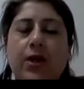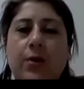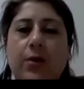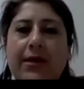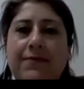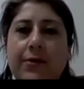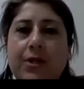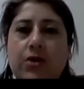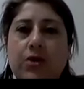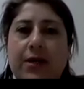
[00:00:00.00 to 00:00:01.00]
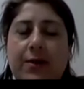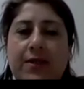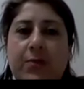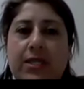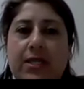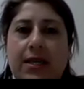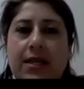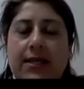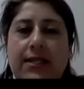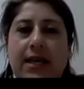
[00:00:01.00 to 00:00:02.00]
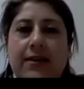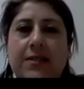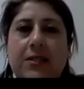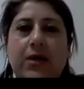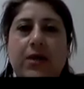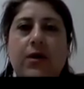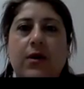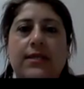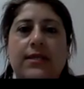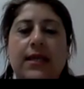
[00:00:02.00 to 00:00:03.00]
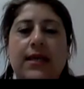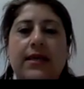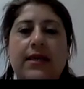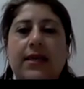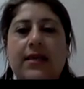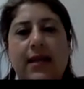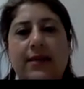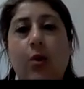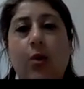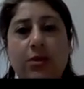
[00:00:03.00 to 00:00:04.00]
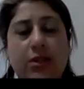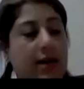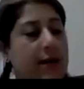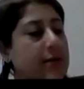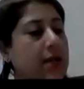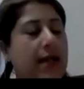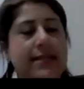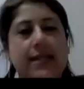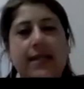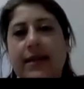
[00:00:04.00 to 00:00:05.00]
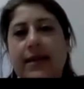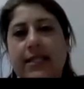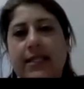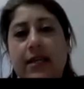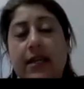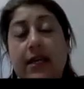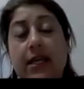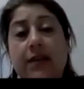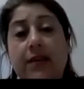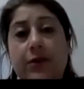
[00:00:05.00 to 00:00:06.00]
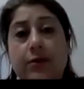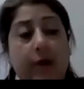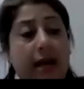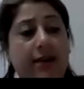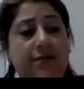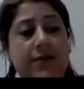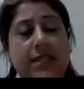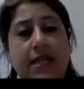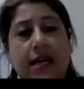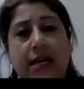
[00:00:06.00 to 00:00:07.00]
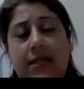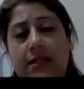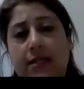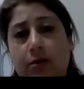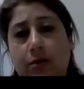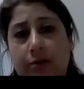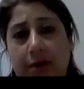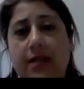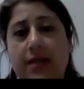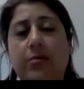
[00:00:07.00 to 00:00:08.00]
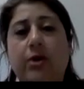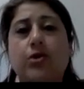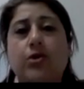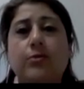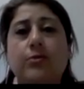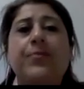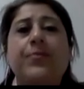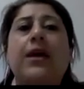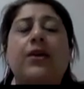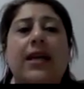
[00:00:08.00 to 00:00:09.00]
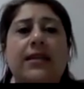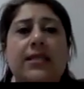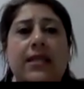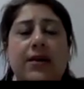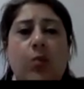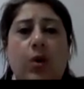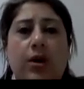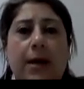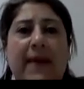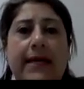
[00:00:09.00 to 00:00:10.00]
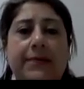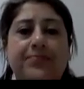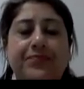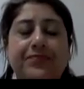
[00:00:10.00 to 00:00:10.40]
You are in for a treat with this particular text because it is an all-time classic, and if you have started already the module, you'll understand what I mean.